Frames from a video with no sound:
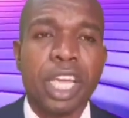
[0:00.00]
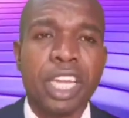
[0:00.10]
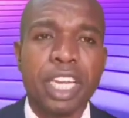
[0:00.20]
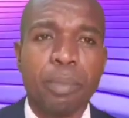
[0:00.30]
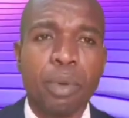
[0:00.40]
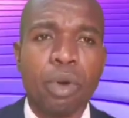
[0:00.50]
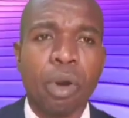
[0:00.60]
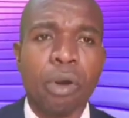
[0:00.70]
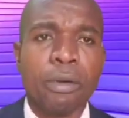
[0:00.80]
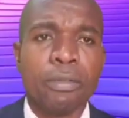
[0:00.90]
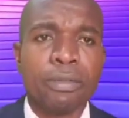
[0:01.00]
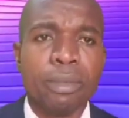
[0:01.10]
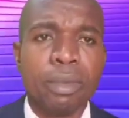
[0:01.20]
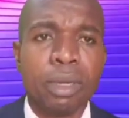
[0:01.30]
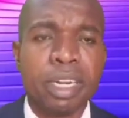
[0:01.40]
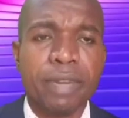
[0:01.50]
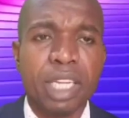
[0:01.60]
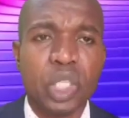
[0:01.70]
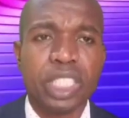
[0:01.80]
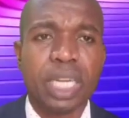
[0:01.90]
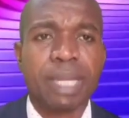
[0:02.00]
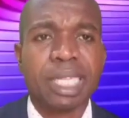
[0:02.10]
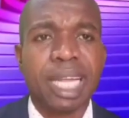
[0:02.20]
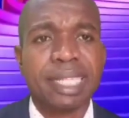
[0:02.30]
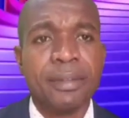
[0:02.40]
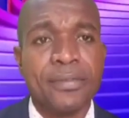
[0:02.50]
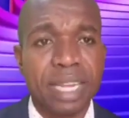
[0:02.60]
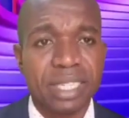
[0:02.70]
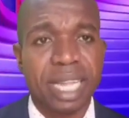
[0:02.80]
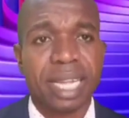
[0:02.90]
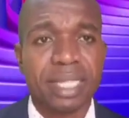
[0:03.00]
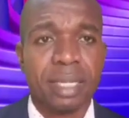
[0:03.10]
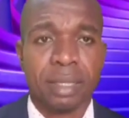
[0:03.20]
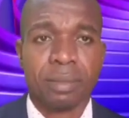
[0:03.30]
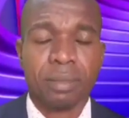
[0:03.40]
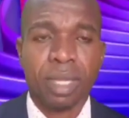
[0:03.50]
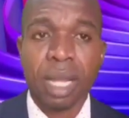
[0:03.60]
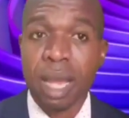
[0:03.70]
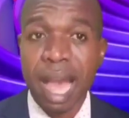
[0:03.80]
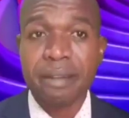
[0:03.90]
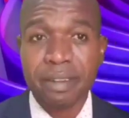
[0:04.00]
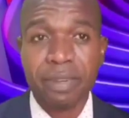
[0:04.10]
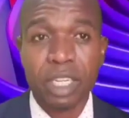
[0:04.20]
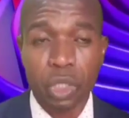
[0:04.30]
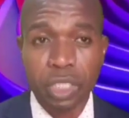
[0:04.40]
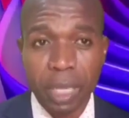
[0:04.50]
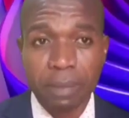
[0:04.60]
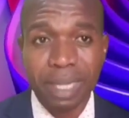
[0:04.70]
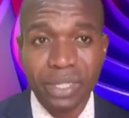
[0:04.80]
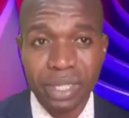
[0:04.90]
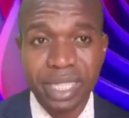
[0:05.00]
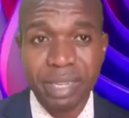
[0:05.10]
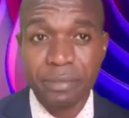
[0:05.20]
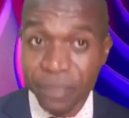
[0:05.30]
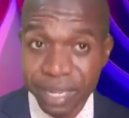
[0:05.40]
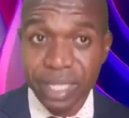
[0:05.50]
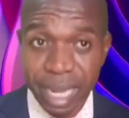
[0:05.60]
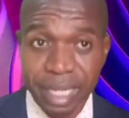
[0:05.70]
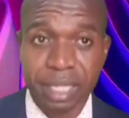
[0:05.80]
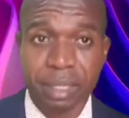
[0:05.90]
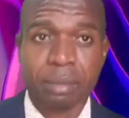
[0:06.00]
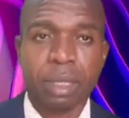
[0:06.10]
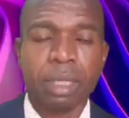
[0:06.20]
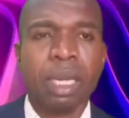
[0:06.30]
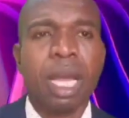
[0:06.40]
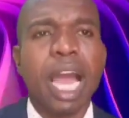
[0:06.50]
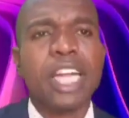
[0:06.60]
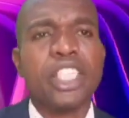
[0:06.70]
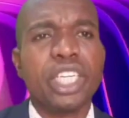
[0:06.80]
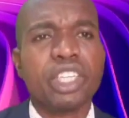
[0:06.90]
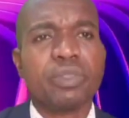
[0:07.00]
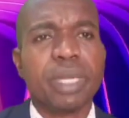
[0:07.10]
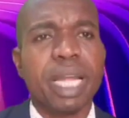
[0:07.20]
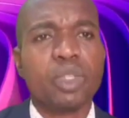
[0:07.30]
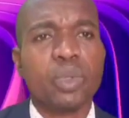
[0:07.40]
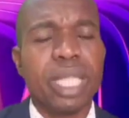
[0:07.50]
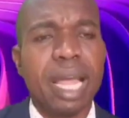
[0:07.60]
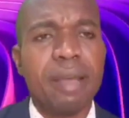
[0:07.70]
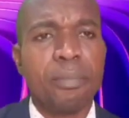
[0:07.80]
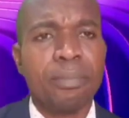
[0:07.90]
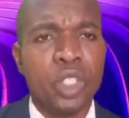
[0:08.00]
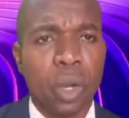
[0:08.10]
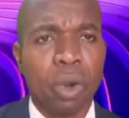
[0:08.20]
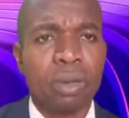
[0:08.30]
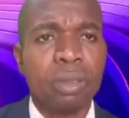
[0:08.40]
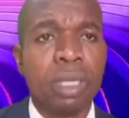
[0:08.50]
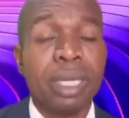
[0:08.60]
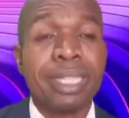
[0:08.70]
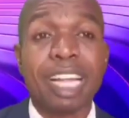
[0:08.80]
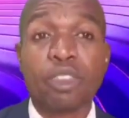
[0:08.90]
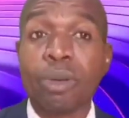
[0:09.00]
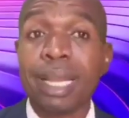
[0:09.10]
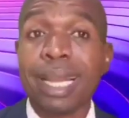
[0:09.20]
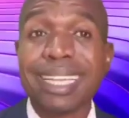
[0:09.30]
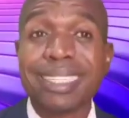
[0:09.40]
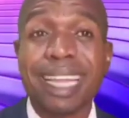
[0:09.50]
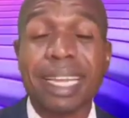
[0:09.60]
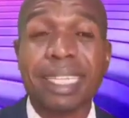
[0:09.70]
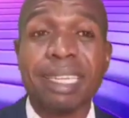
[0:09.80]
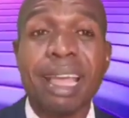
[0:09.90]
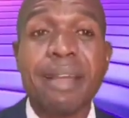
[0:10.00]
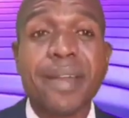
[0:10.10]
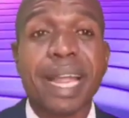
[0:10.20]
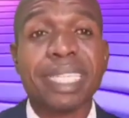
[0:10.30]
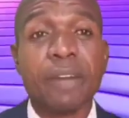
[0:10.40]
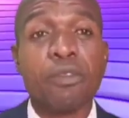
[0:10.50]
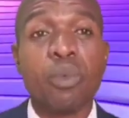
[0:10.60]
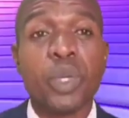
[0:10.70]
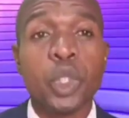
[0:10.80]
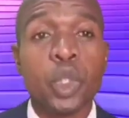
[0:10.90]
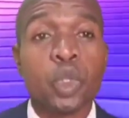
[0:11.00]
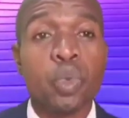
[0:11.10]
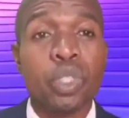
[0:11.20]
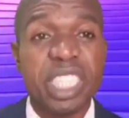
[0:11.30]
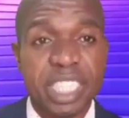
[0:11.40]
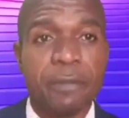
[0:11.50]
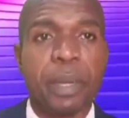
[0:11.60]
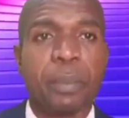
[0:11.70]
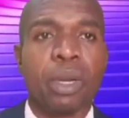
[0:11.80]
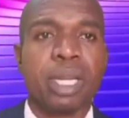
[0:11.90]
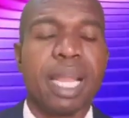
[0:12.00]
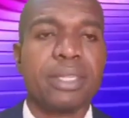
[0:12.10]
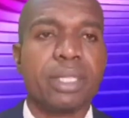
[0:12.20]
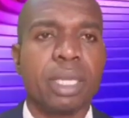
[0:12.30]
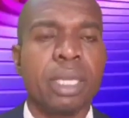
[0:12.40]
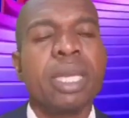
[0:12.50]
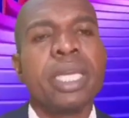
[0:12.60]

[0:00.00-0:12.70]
in the book of Revelation chapter 13 verse 13 and Revelation chapter 16 verse 13. And Jesus began to tell John that on the last day, the area devil will use to deceive people on the last day,